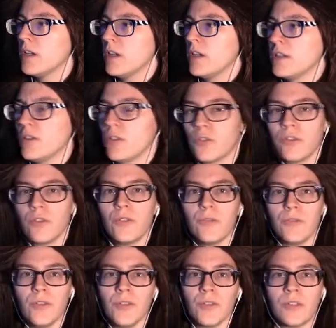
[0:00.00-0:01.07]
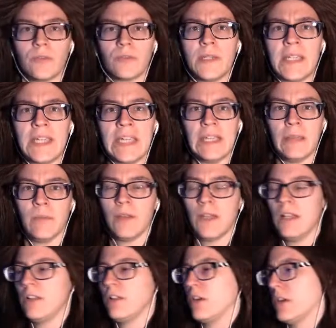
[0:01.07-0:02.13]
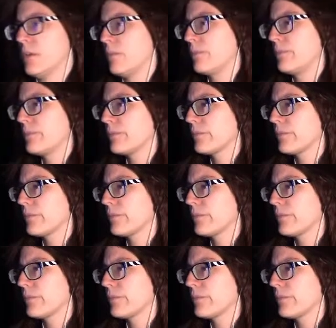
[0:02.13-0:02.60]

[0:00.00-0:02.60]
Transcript: and those two fused and became Elohim.